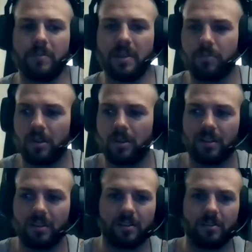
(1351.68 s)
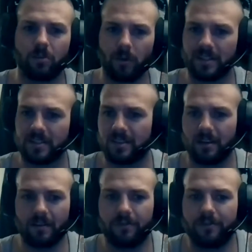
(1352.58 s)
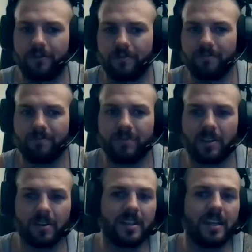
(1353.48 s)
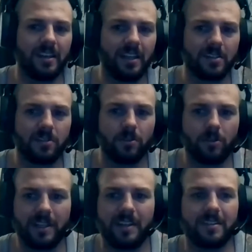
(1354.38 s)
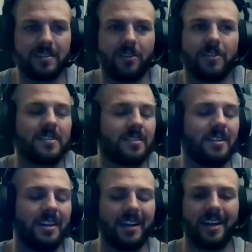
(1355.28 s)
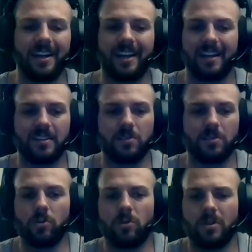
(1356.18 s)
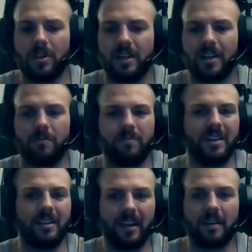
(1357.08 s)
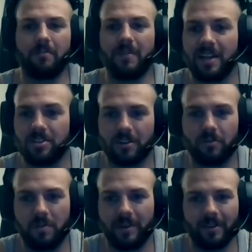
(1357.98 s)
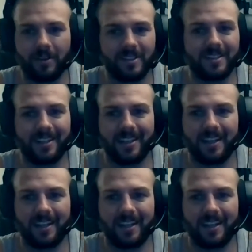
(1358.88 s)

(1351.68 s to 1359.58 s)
people doing stuff because they need to, and it turns into being like major criminals.